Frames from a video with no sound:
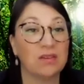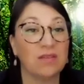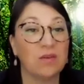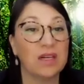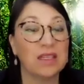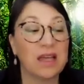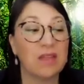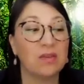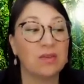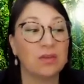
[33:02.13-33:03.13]
So if you want to
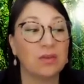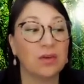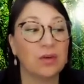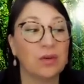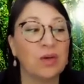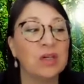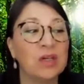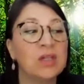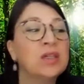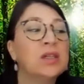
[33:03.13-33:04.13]
send those through,
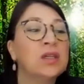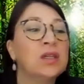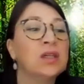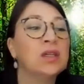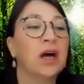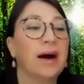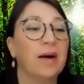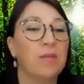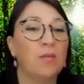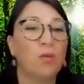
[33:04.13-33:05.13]

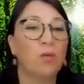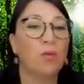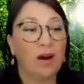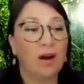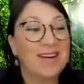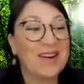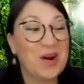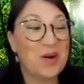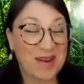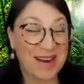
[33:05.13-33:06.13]
we are
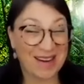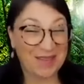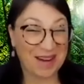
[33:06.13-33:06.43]
open and